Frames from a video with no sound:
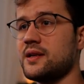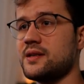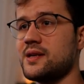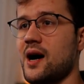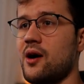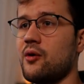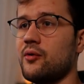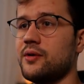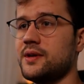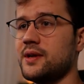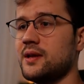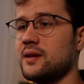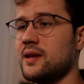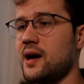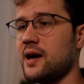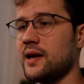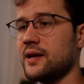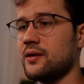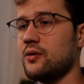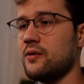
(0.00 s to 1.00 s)
down the
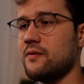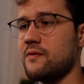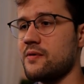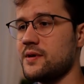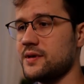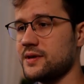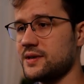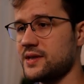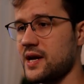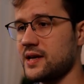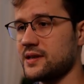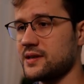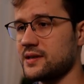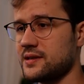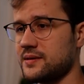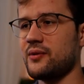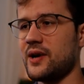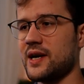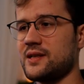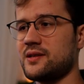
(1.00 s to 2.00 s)
line of this test,
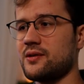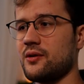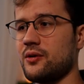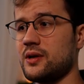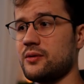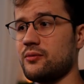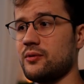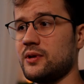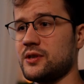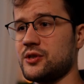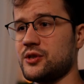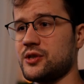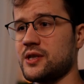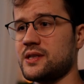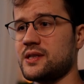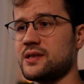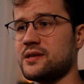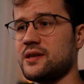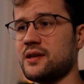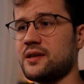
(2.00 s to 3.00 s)
right? So it will
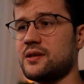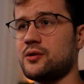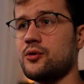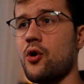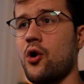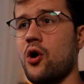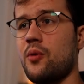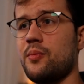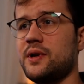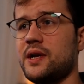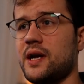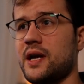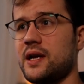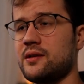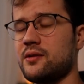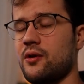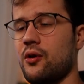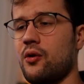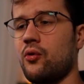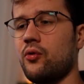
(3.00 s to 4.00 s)
just not
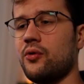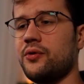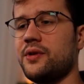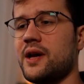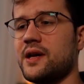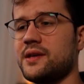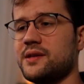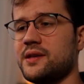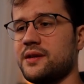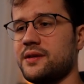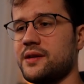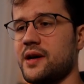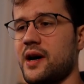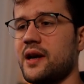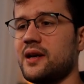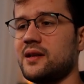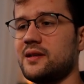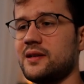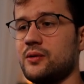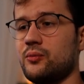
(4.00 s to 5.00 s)
terminate the whole test
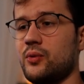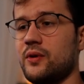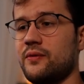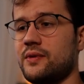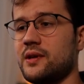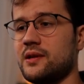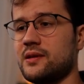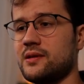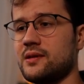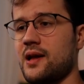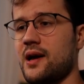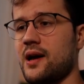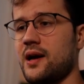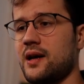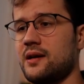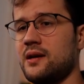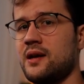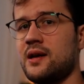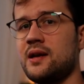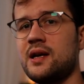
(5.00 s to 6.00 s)
entirely with this
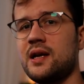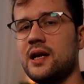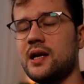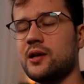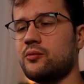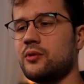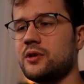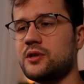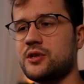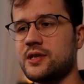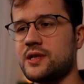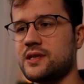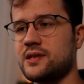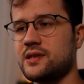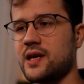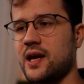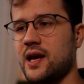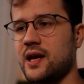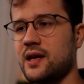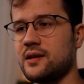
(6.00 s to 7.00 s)
line. It will just
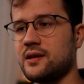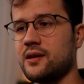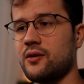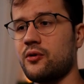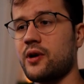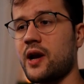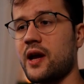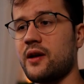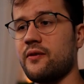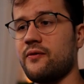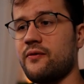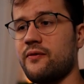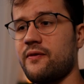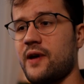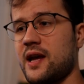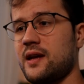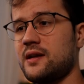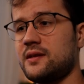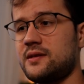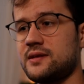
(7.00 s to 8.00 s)
say, okay,
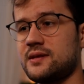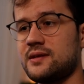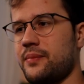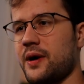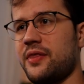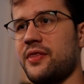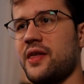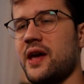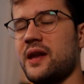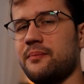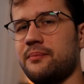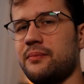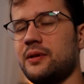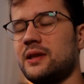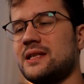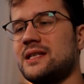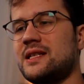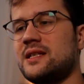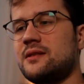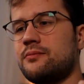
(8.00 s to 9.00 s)
fail, but then
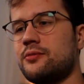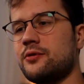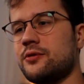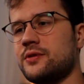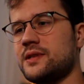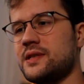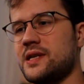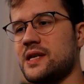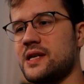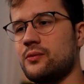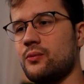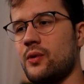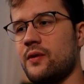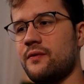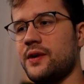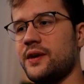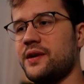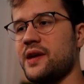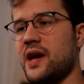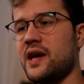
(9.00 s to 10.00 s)
please proceed
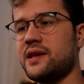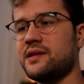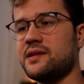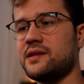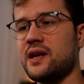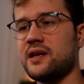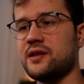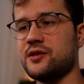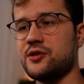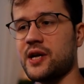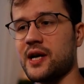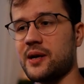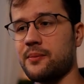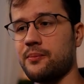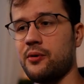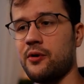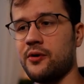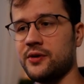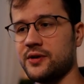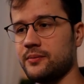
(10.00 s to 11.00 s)
with the test and check
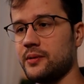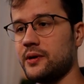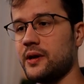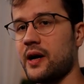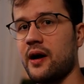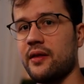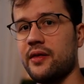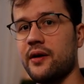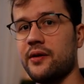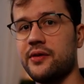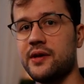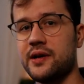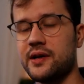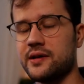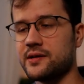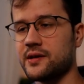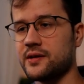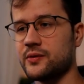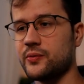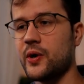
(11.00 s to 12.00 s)
possible other
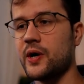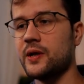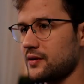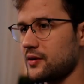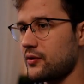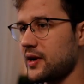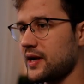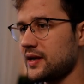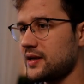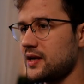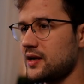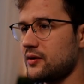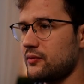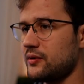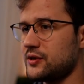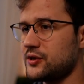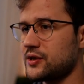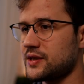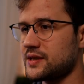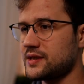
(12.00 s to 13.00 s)
things as well. So right here,
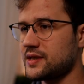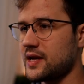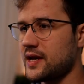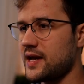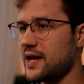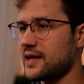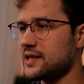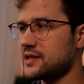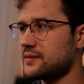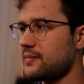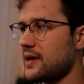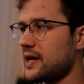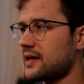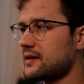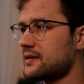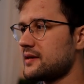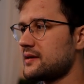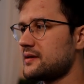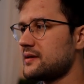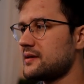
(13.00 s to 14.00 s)
we just say
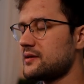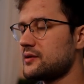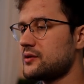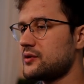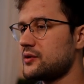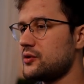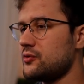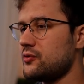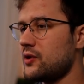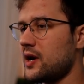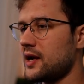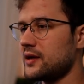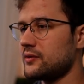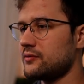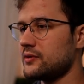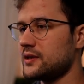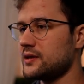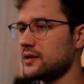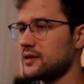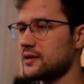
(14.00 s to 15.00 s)
expected
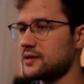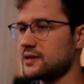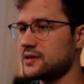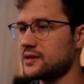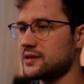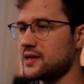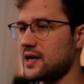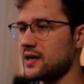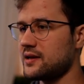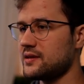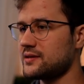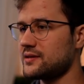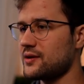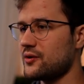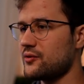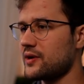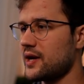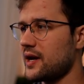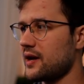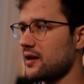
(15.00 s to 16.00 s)
200 status
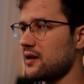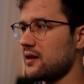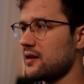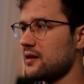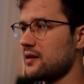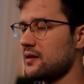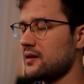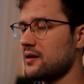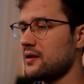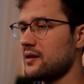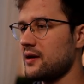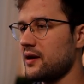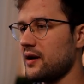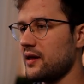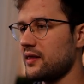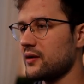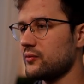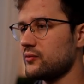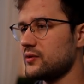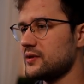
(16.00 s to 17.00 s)
okay
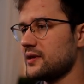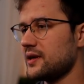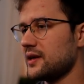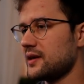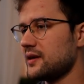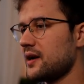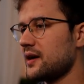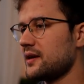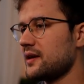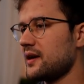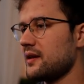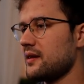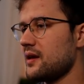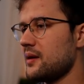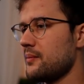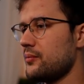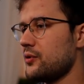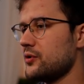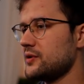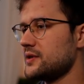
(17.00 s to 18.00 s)
and then we say got and
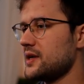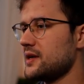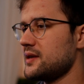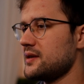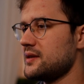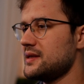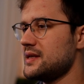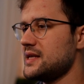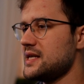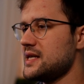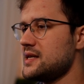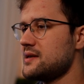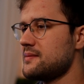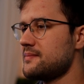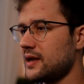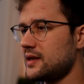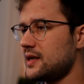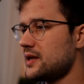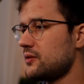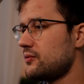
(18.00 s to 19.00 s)
then percent %d
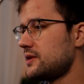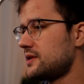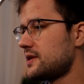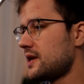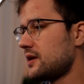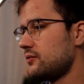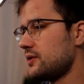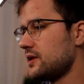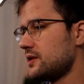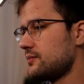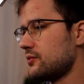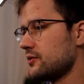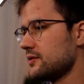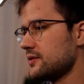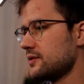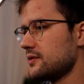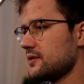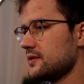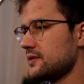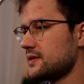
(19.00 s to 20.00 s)
and here we say
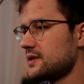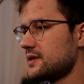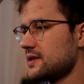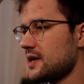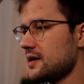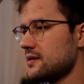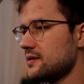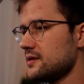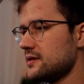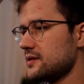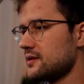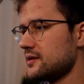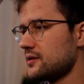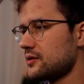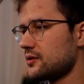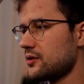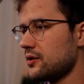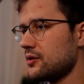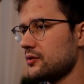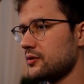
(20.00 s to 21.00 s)
response.status
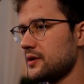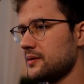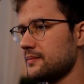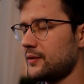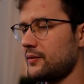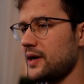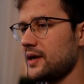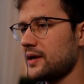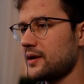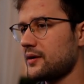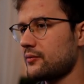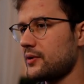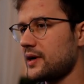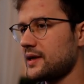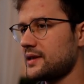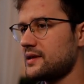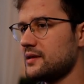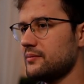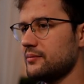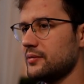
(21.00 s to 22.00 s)
code right
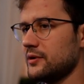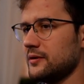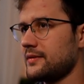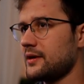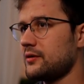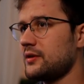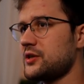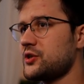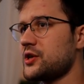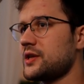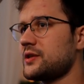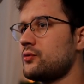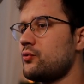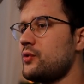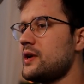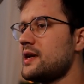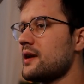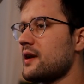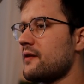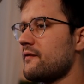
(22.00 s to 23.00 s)
quite simple now let's just
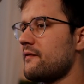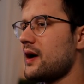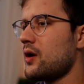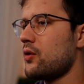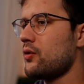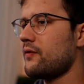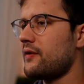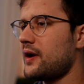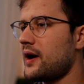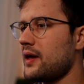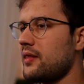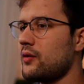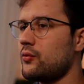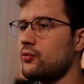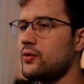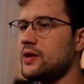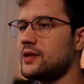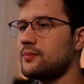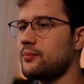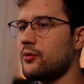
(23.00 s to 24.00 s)
read and verify the
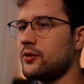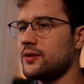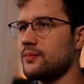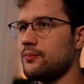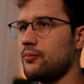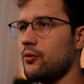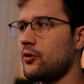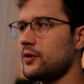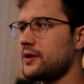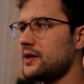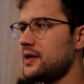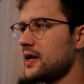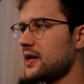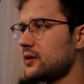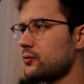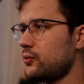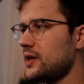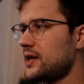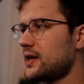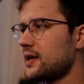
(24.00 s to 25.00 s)
response body
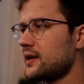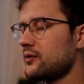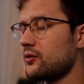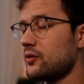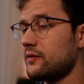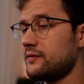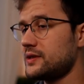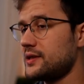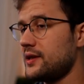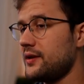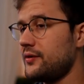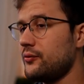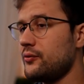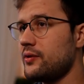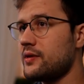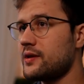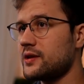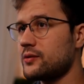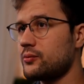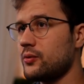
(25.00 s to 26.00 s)
and we can obviously do
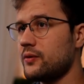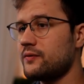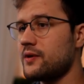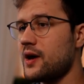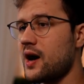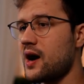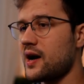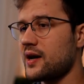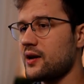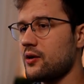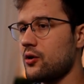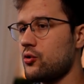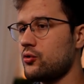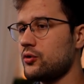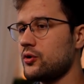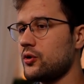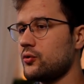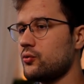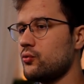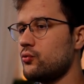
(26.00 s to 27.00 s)
this with the
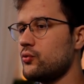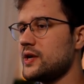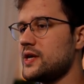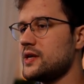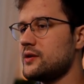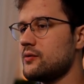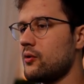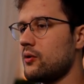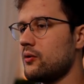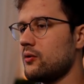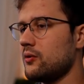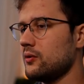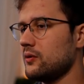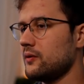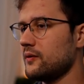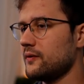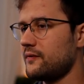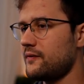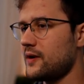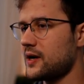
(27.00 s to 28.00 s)

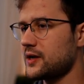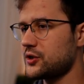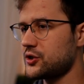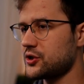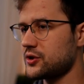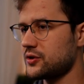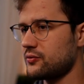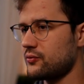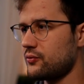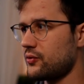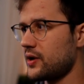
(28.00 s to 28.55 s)
io.readAll function